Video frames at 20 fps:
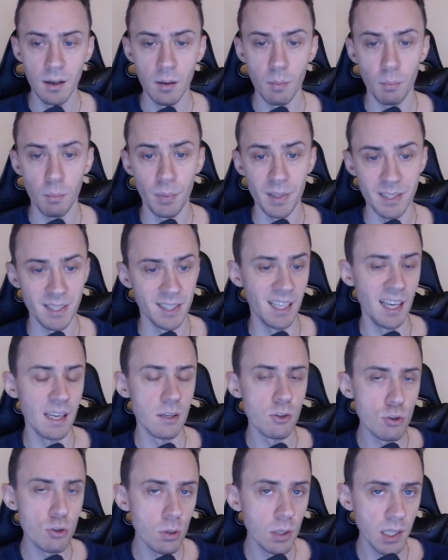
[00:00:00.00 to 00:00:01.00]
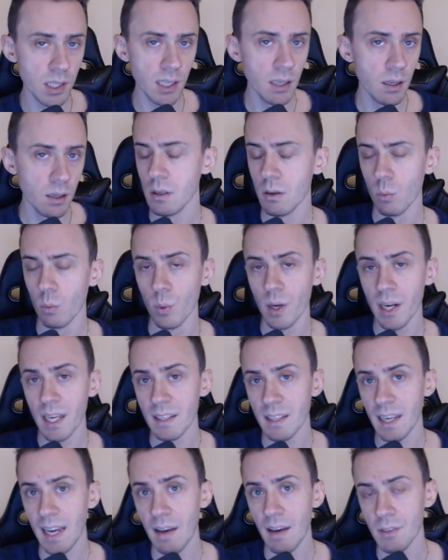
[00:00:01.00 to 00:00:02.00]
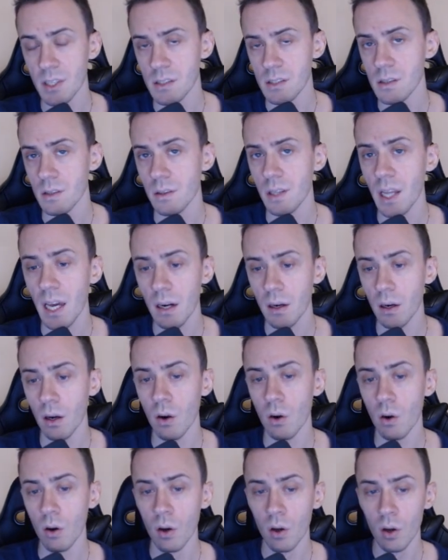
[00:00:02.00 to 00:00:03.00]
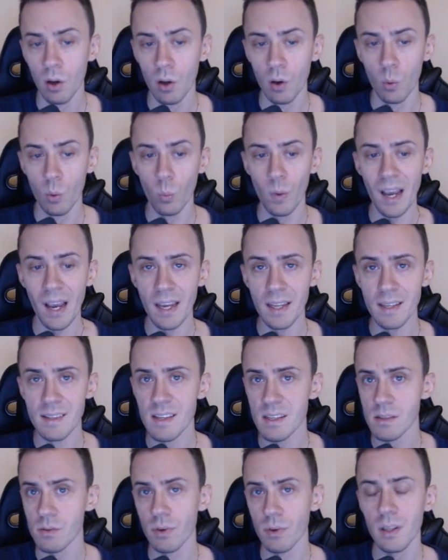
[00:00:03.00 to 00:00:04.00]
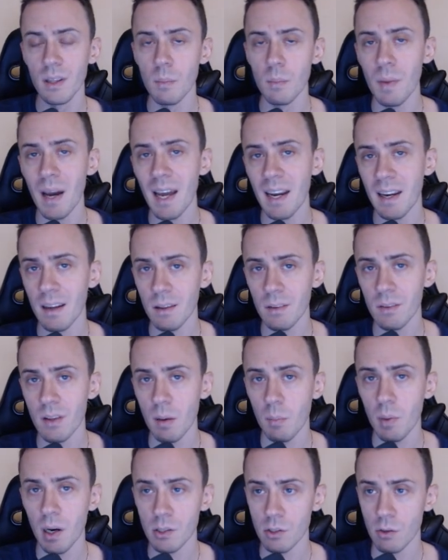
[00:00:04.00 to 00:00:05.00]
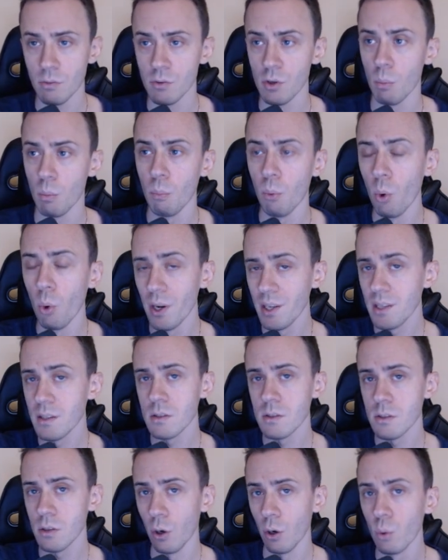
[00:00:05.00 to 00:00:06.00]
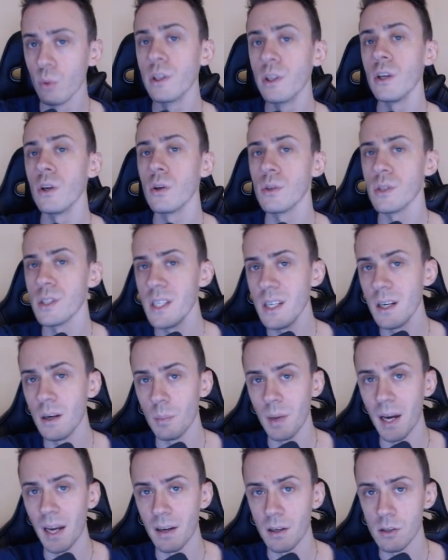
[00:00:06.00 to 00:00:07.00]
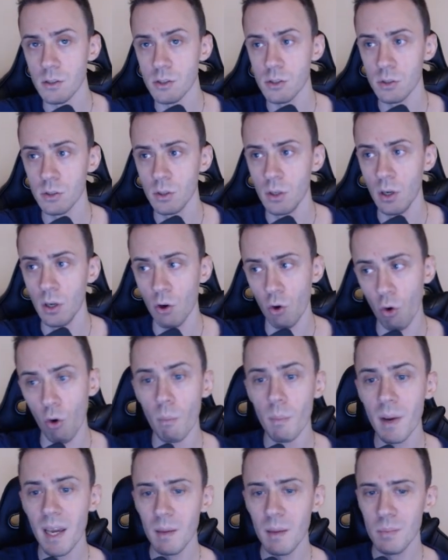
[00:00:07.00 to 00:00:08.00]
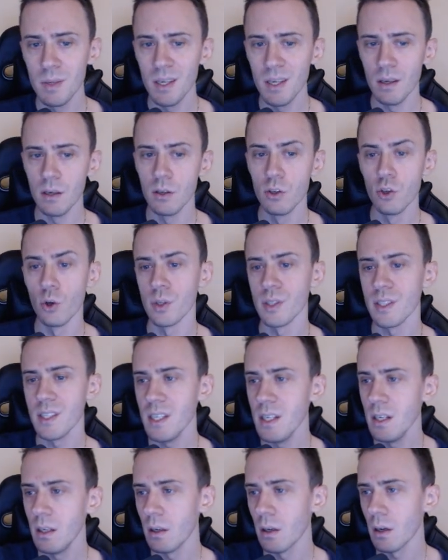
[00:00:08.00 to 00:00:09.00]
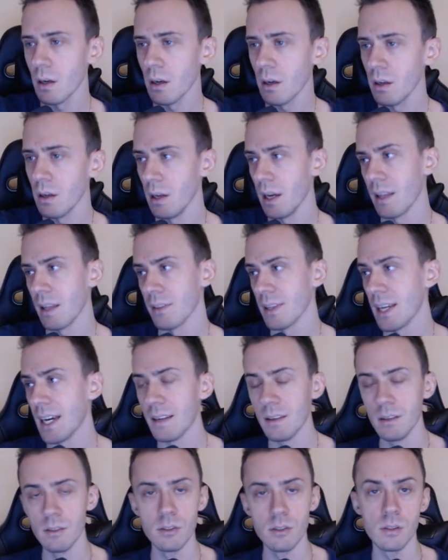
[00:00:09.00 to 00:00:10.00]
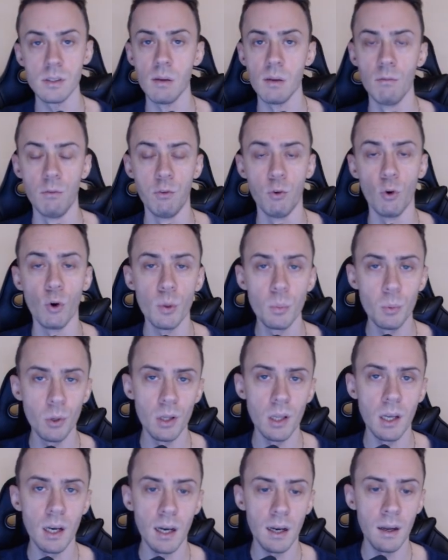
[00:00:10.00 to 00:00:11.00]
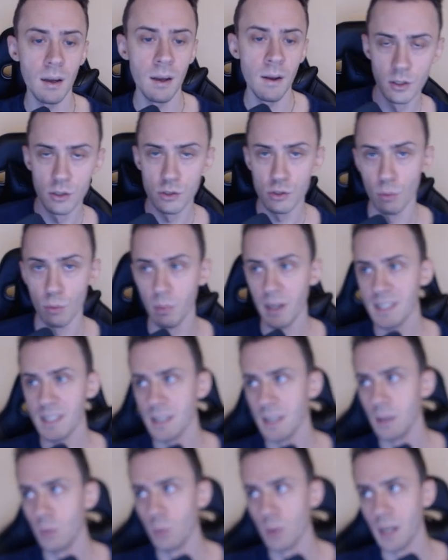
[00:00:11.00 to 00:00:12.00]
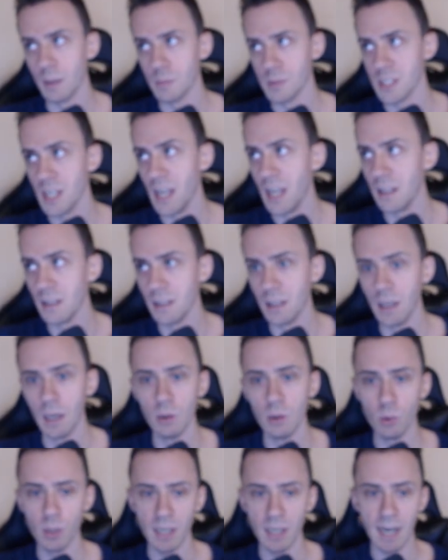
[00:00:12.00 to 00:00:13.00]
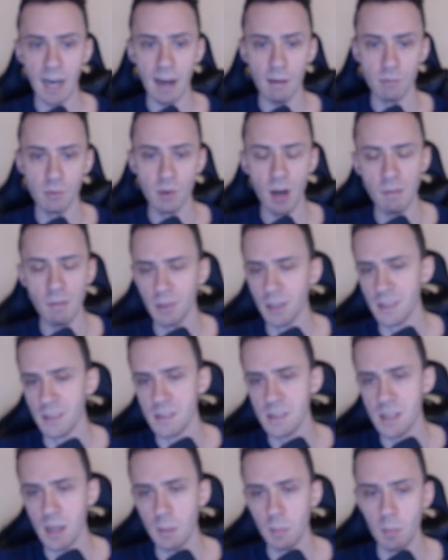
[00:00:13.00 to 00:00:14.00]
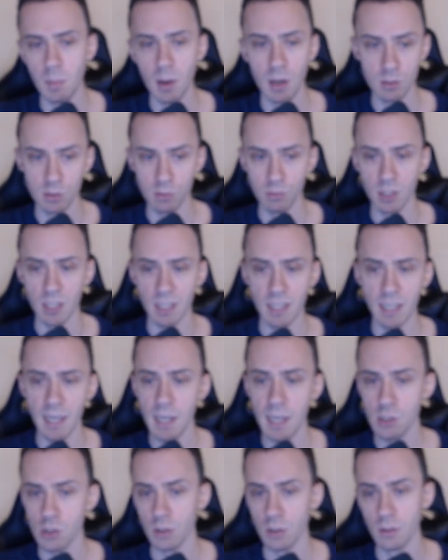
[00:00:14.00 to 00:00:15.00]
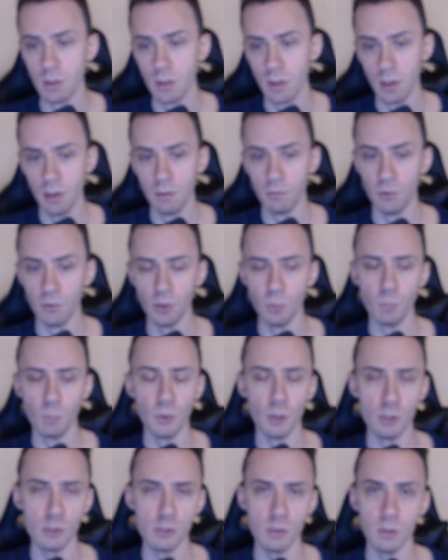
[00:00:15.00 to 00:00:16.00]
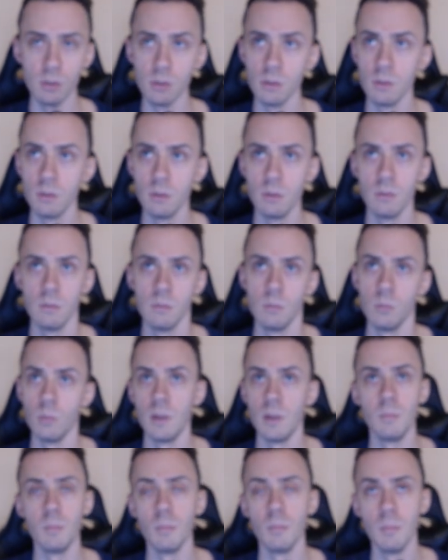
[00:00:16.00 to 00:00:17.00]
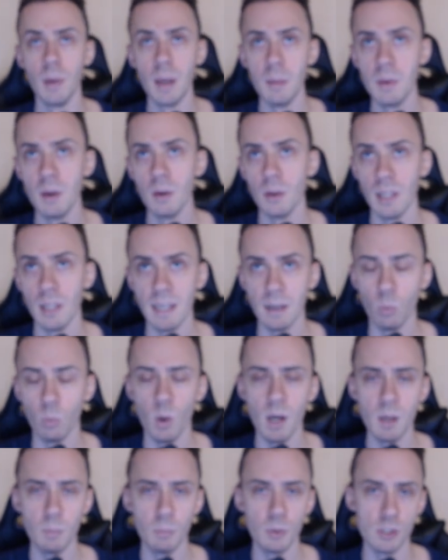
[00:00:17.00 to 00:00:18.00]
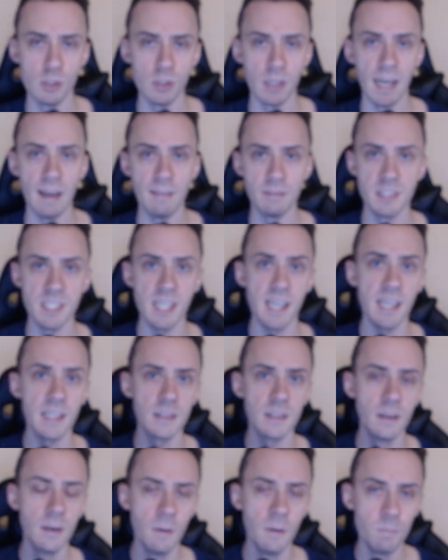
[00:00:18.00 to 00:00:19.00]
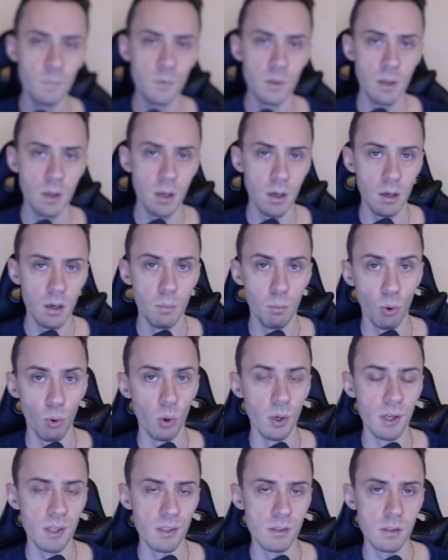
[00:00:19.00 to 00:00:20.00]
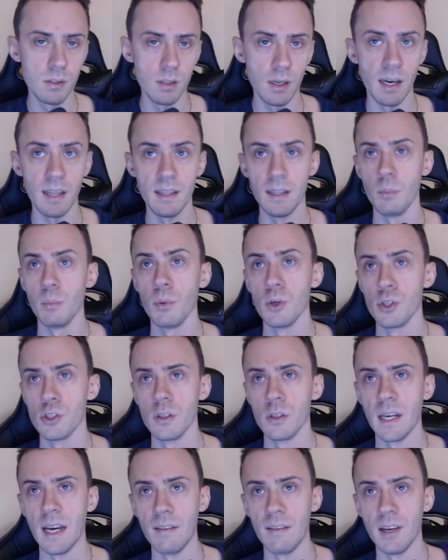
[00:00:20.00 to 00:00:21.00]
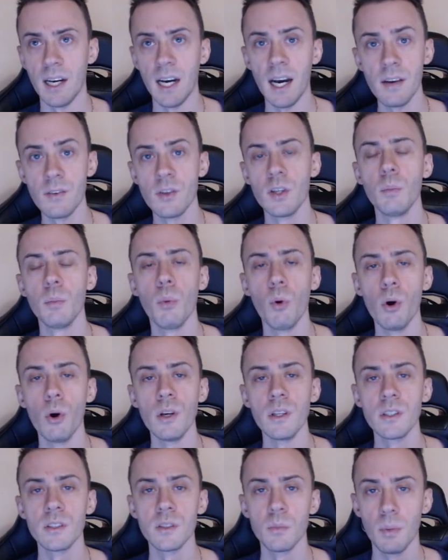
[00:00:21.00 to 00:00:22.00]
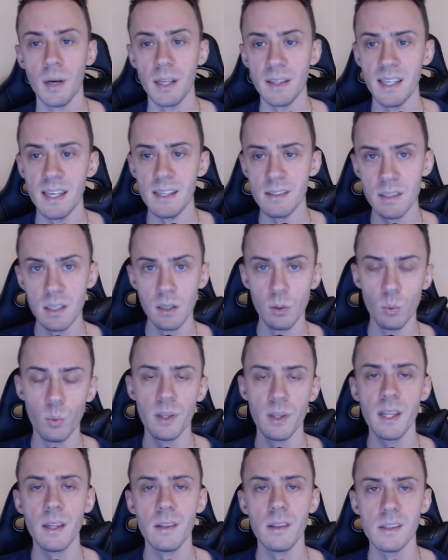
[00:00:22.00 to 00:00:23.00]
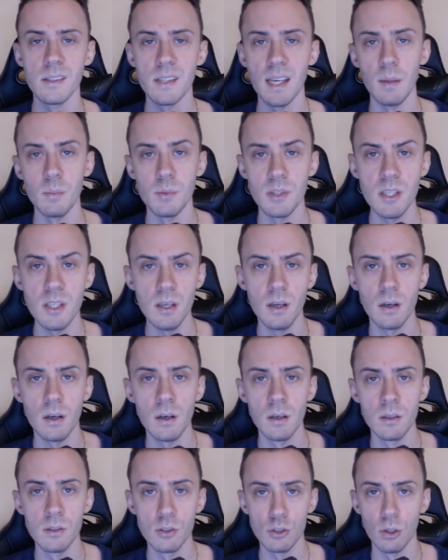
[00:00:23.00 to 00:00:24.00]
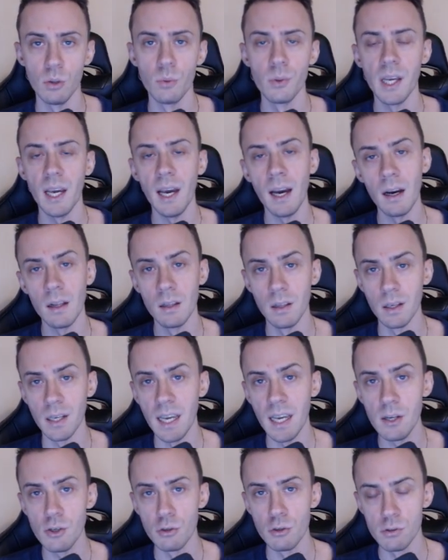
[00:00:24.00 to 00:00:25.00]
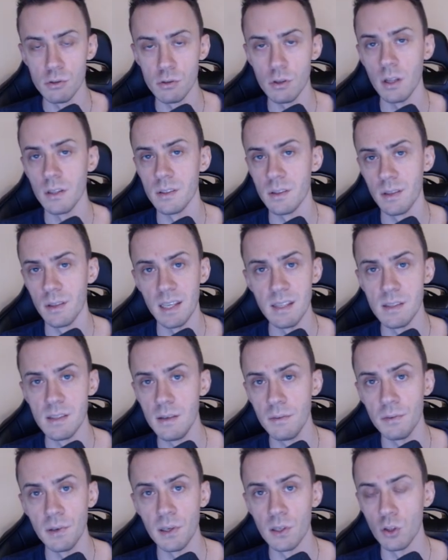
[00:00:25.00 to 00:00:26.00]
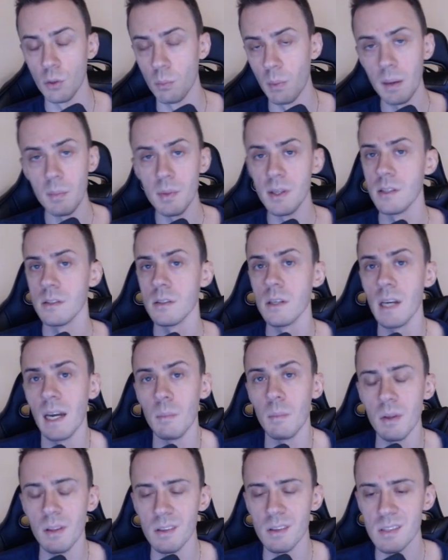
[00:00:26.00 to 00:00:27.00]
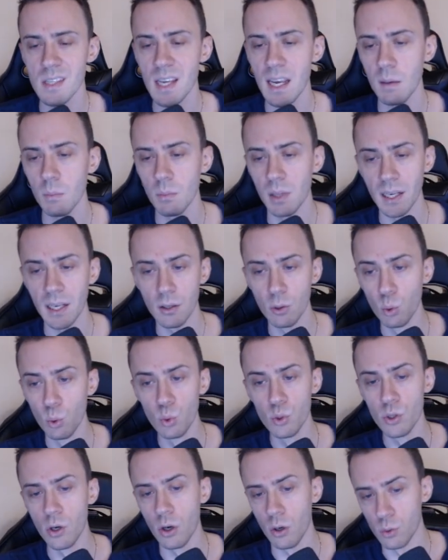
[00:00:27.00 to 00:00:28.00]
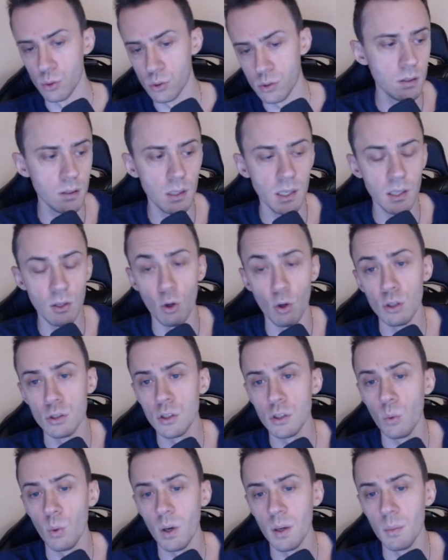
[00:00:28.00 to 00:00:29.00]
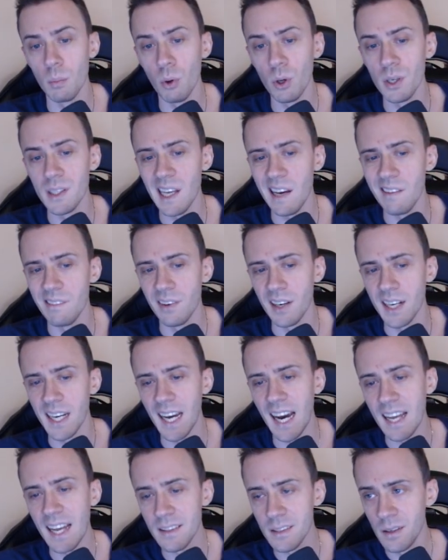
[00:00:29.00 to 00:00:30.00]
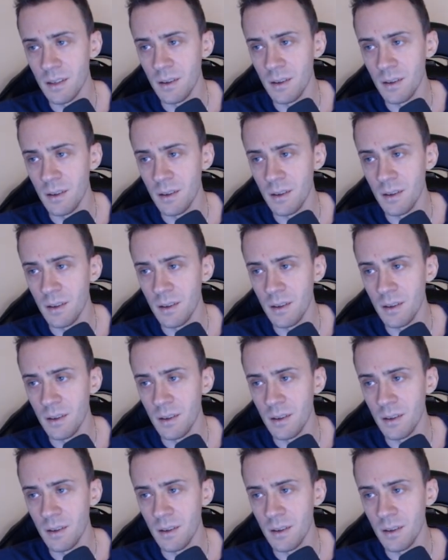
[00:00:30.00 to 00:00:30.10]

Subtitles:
potentially we can have the scenario where it doesn't really matter the amount of your points, only your tier matters. Or maybe your tier and then is some formula. So basically what I'm saying here, you can have roughly the same amount of allocation for the person. Well, maybe like one person have 10 points, other person have 100 points, but they're still within the same tier, so their allocation's not that different, or maybe it's gonna be the same, like who knows. And also one point I forgot,